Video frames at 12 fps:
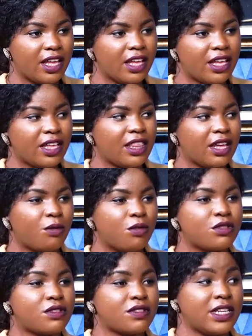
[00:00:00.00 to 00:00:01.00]

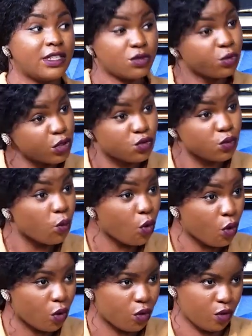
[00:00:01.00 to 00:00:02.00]
that is going to
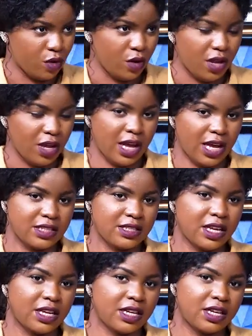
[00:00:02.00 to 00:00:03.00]
war, and it's
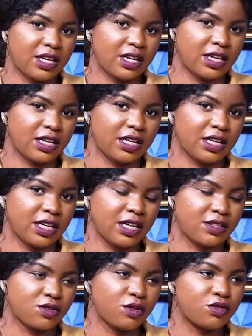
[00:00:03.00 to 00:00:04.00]
and
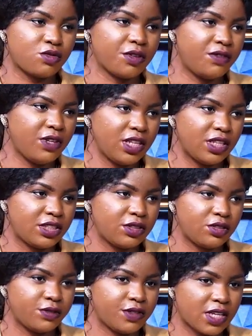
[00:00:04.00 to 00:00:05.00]
has gone to a village,
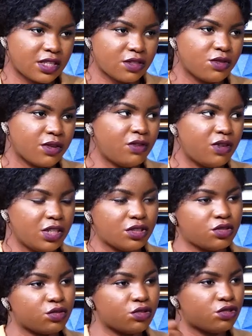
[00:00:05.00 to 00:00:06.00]
you sent it to a
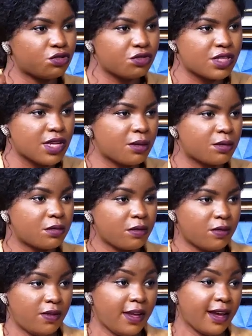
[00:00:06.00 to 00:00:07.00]
village to shoot down
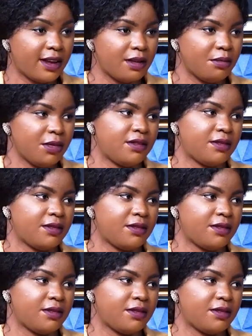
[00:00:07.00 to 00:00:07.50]
the enemies.